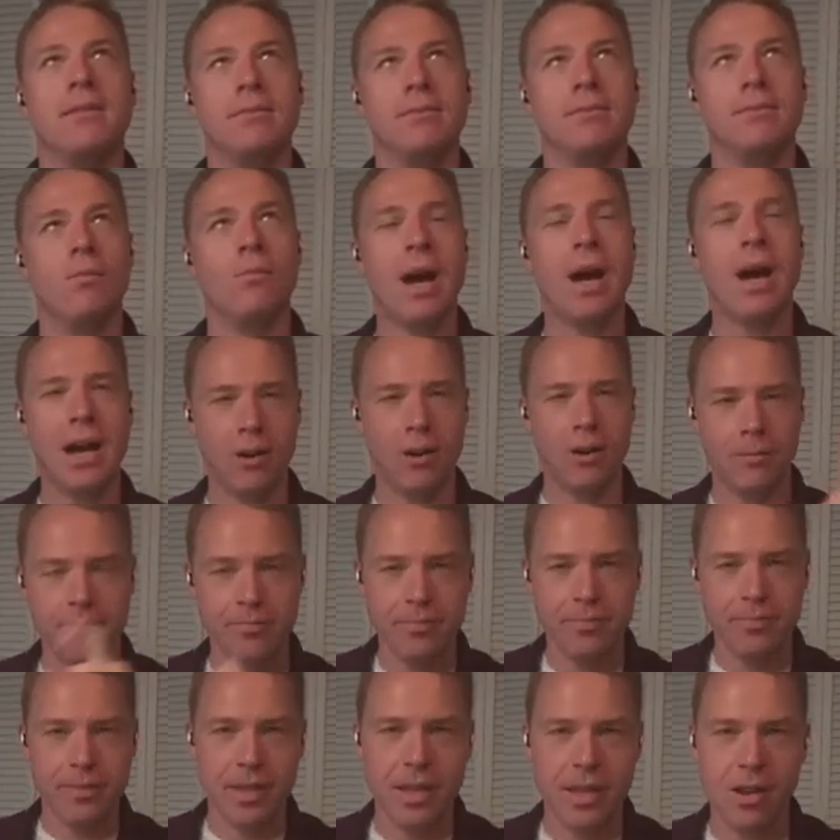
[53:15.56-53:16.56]
wow,
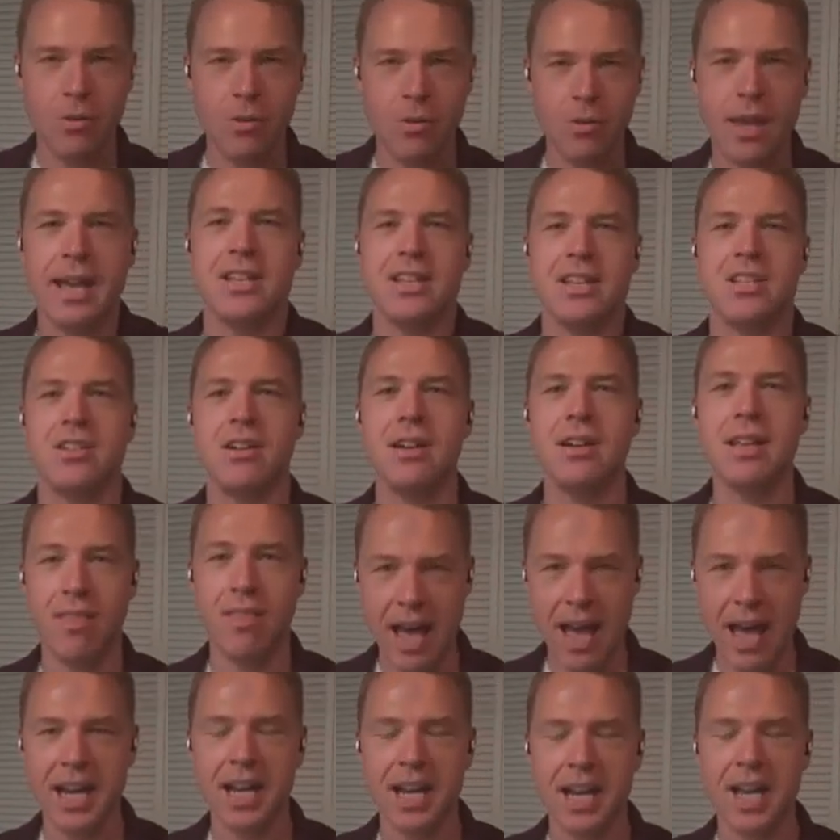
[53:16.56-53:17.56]
okay, starting
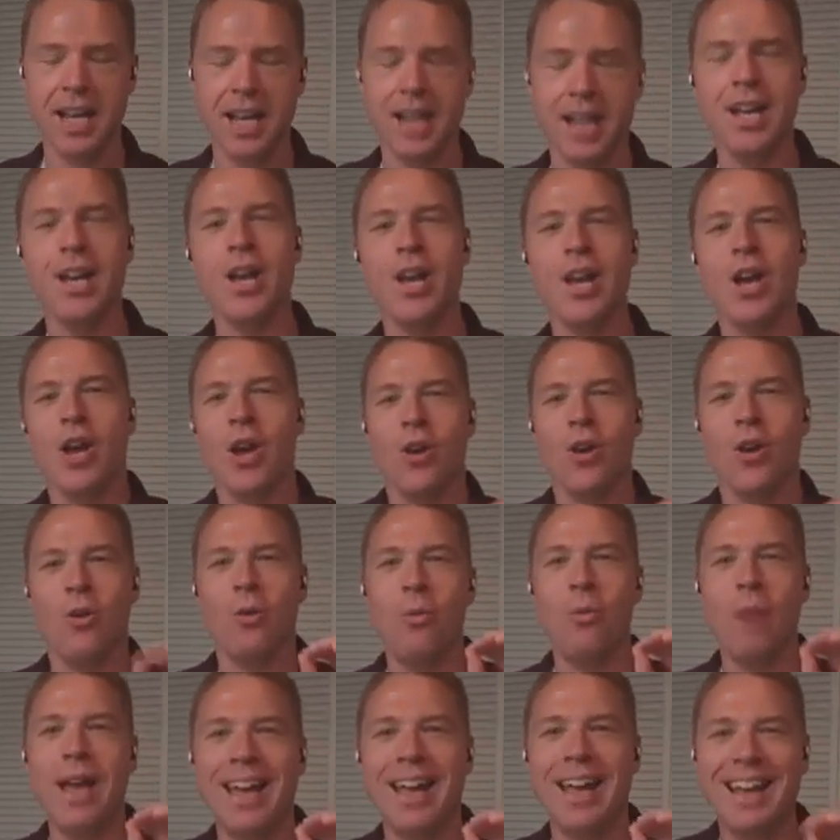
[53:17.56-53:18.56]
that again
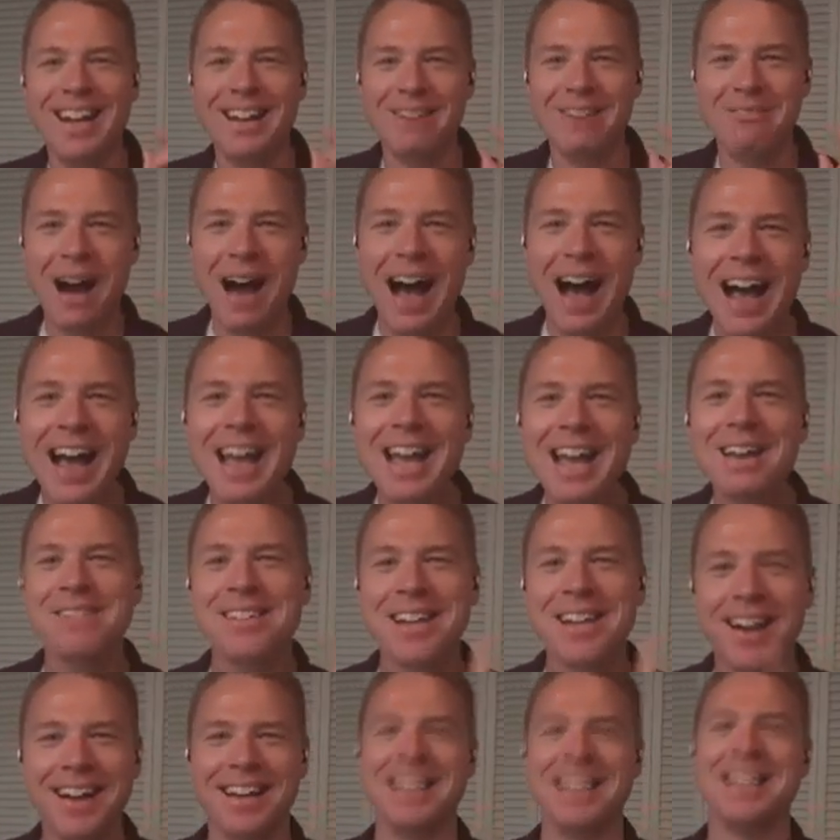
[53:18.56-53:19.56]
when I am
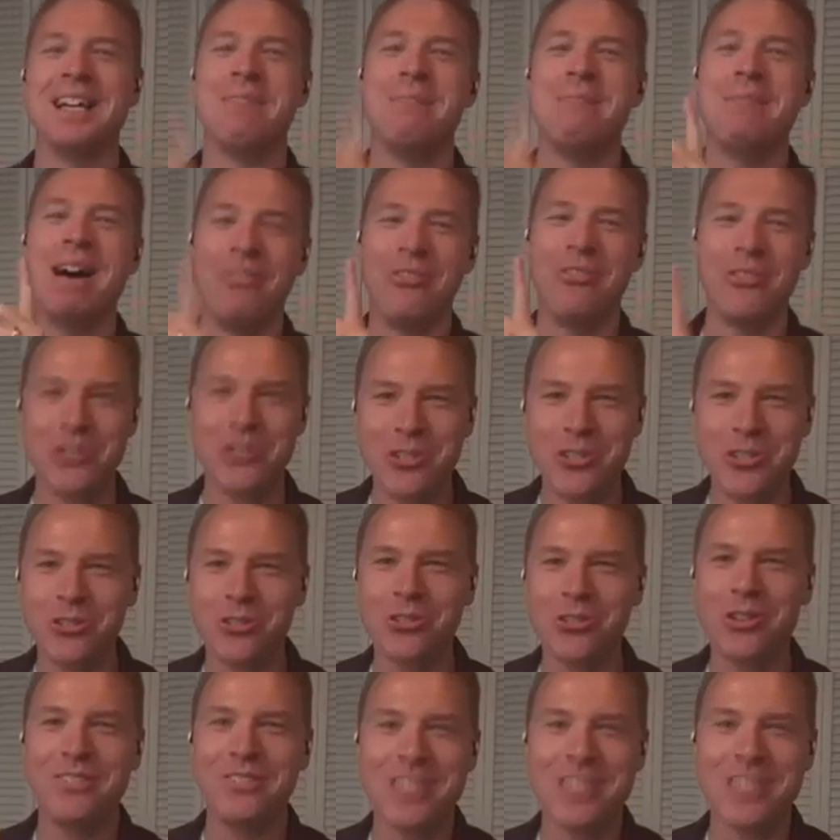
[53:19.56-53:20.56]
talking about the
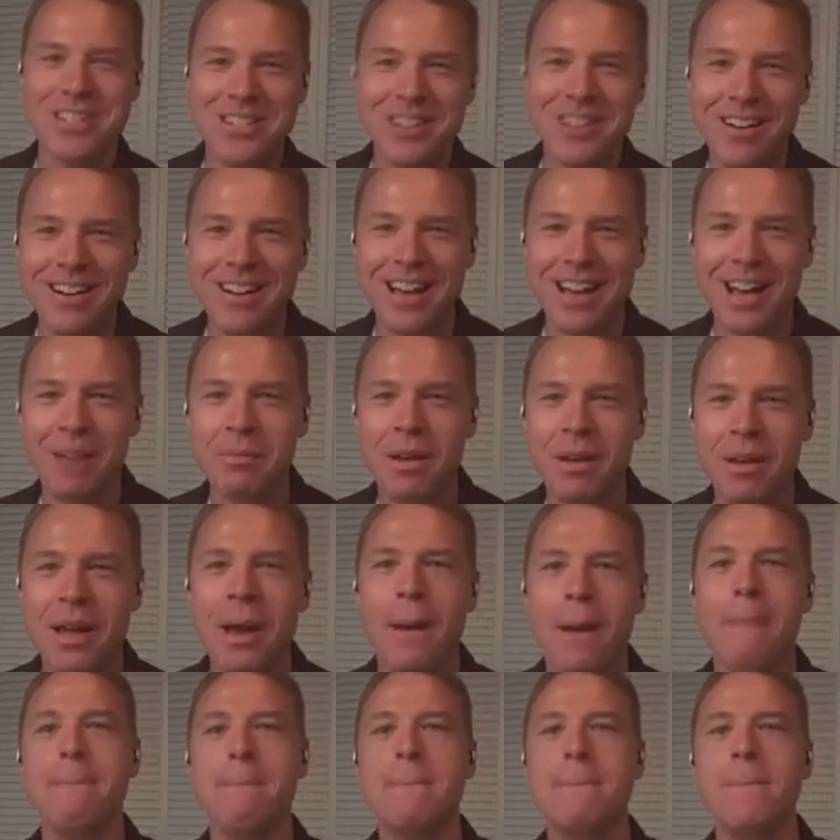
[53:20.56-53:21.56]
story of the startup,
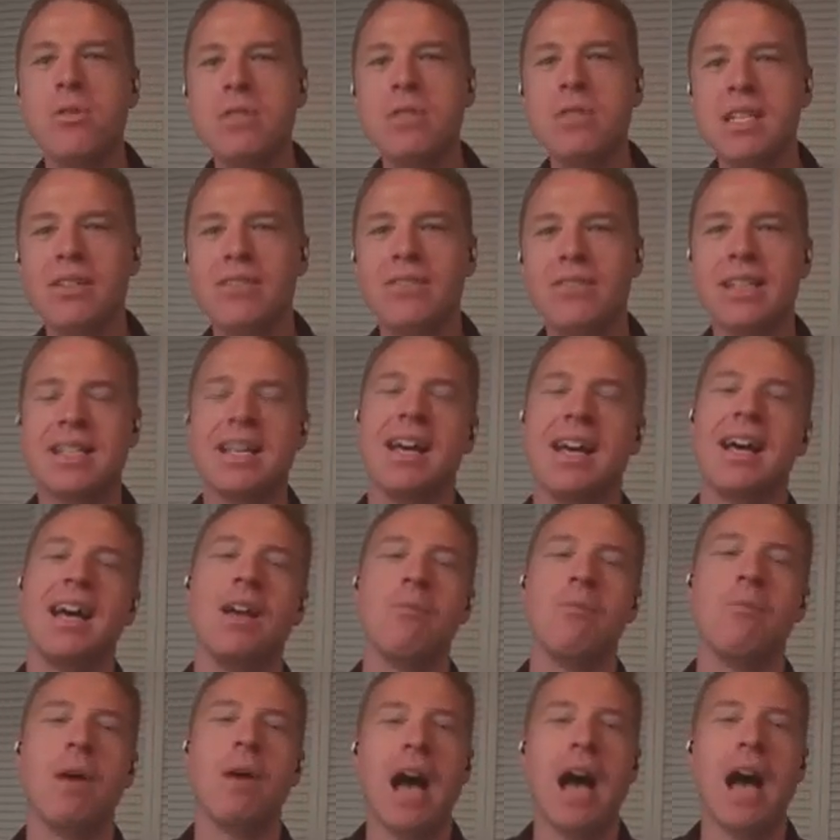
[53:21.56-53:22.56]
most of the
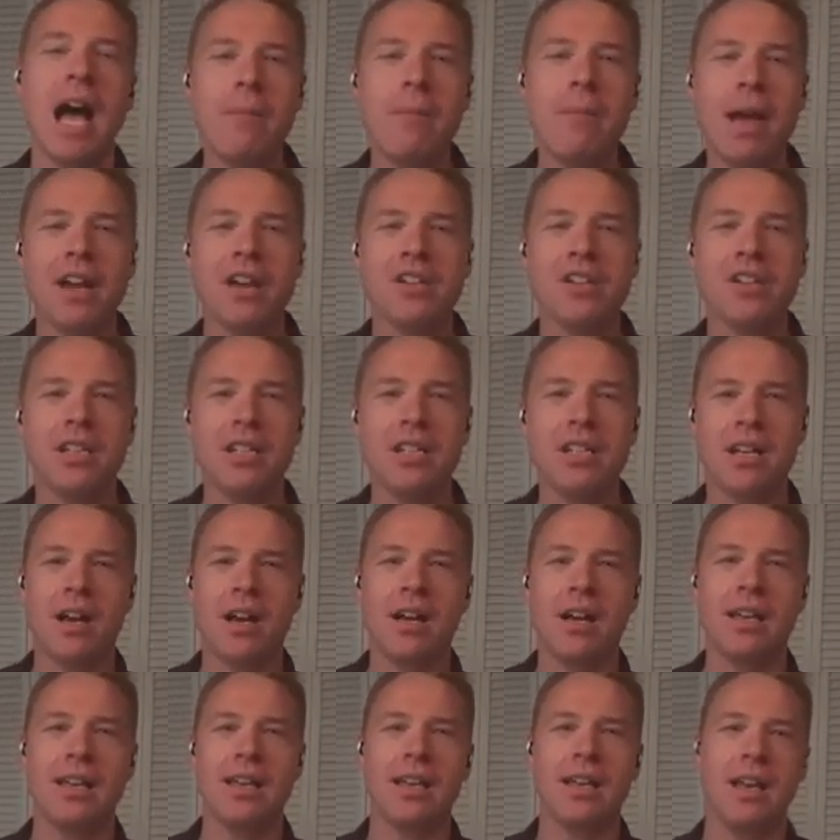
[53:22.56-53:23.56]
time I'm actually
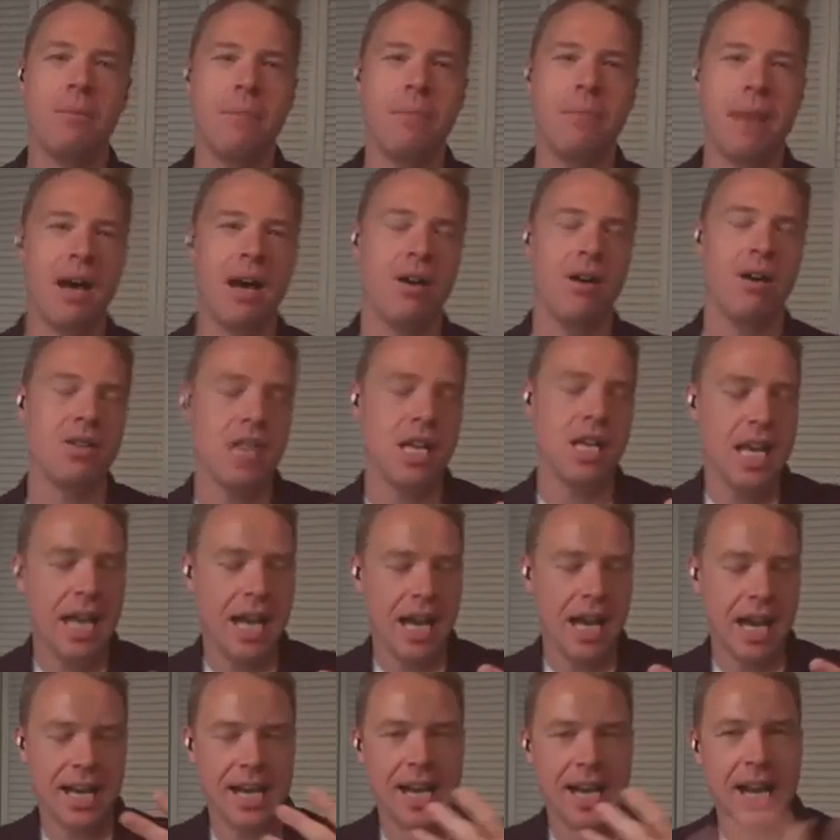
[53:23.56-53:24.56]
talking about
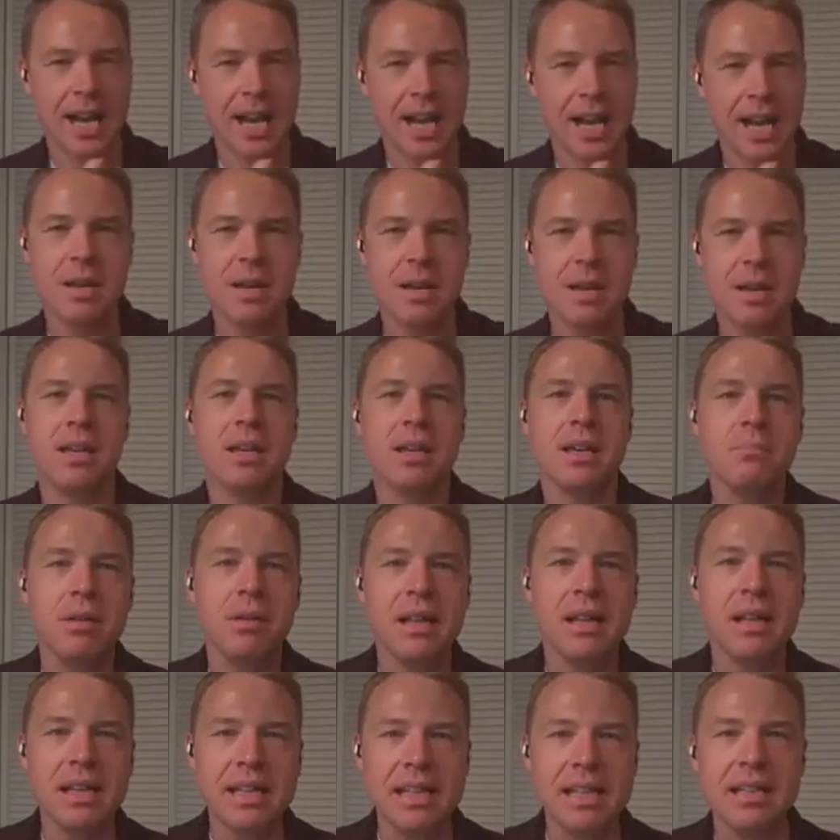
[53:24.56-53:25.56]
uh, something
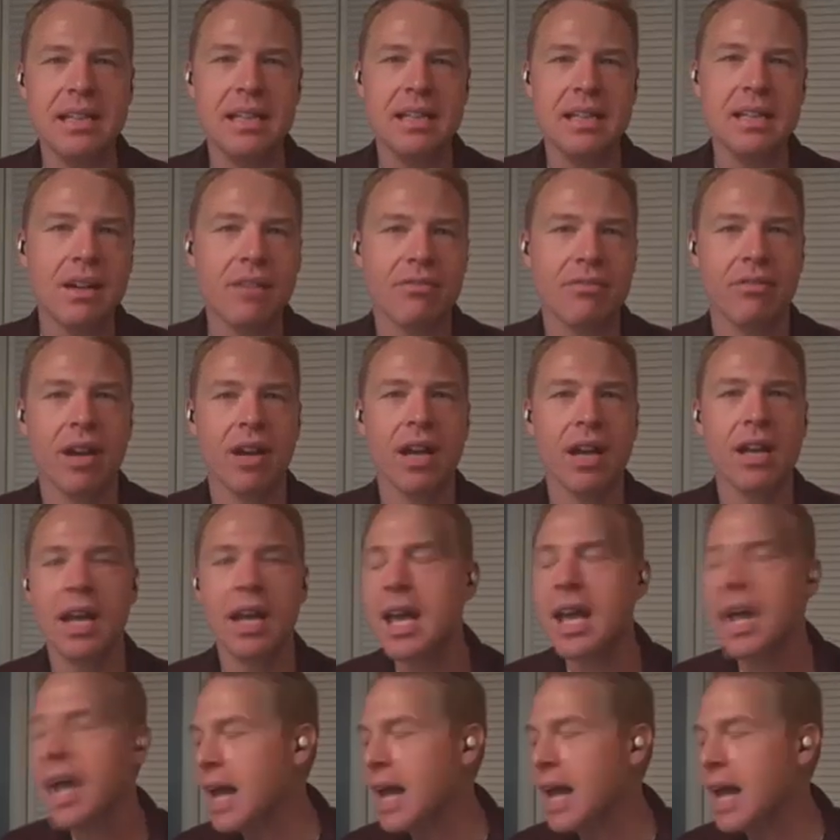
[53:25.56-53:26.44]
completely different.